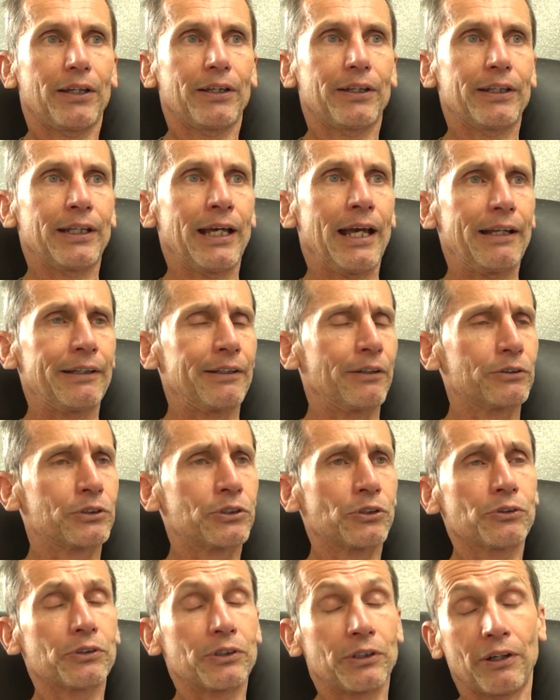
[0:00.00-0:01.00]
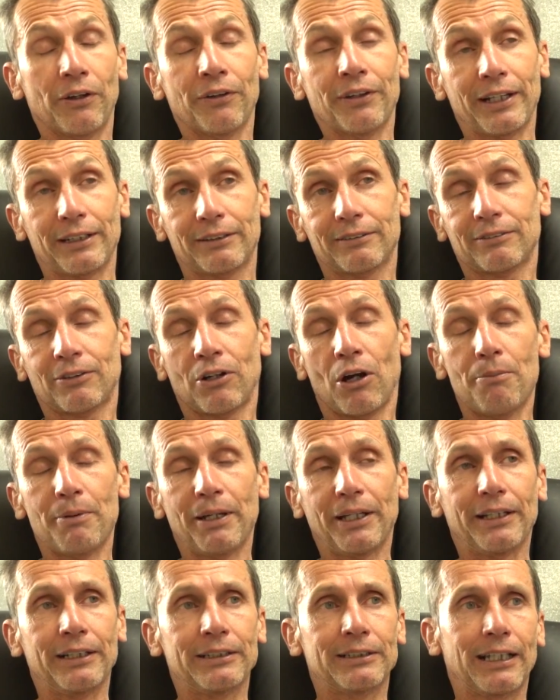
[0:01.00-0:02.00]
yeah, there was on that
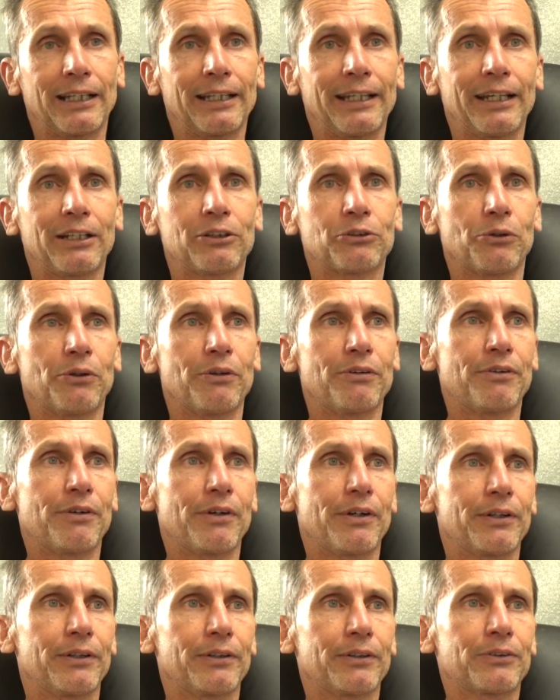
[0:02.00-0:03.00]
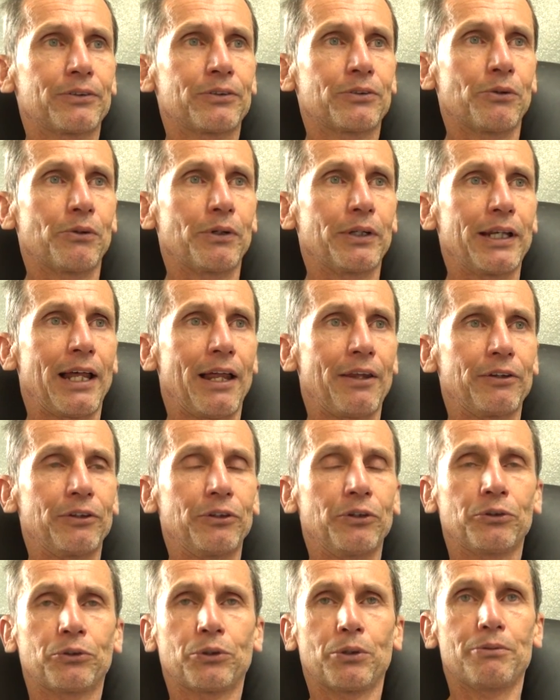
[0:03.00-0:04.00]
comment. There's a link to another
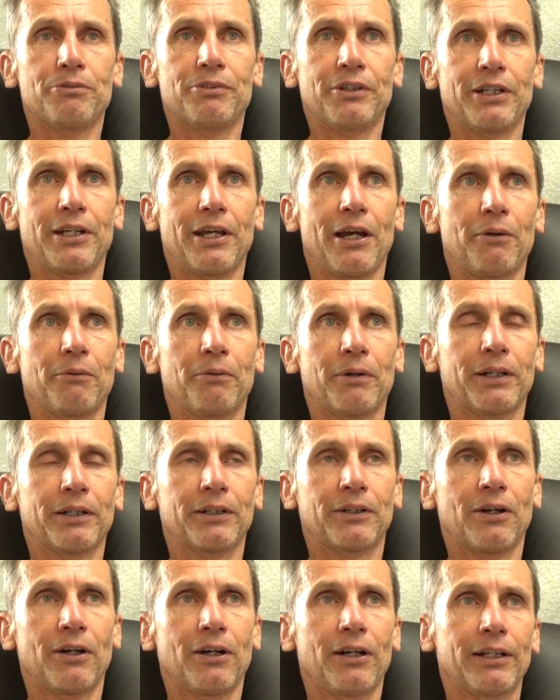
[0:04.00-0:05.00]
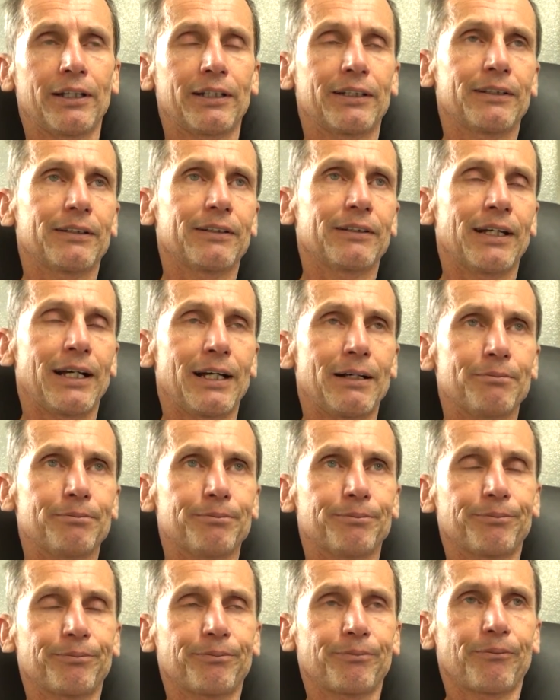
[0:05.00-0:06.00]
YouTube video where a guy
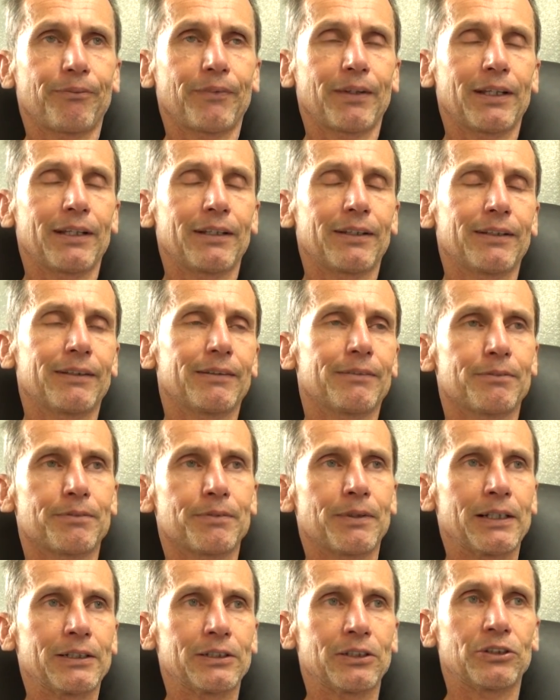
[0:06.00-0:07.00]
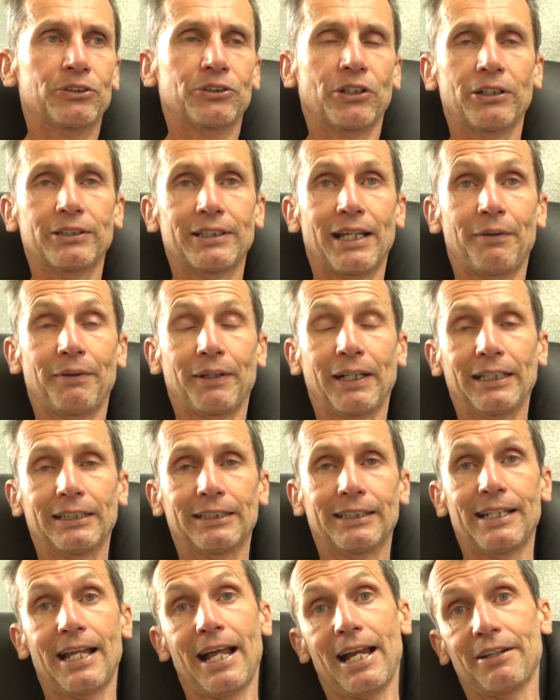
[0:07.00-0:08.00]
basically shows how he
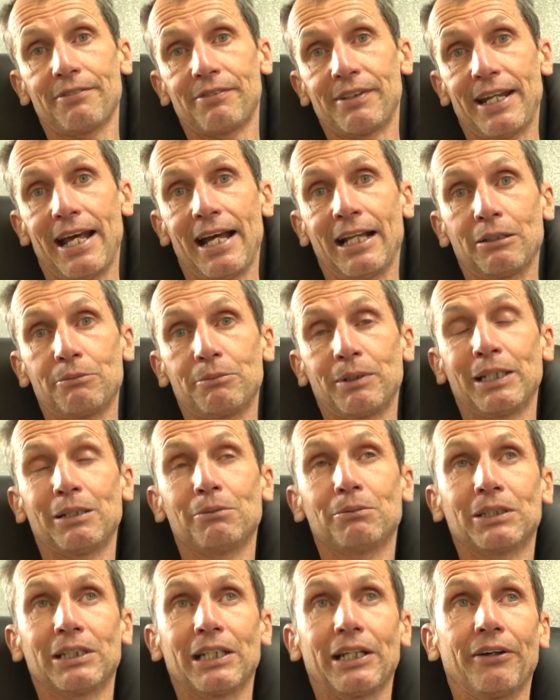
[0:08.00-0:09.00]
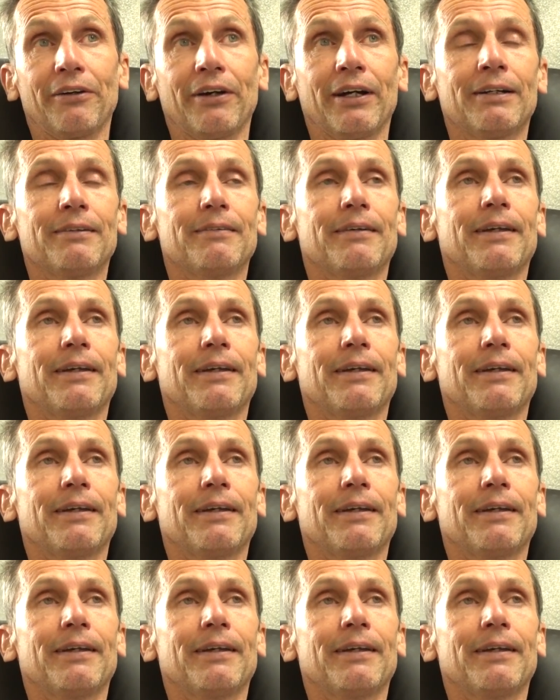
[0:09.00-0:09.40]
gets it out of an aluminium steerer.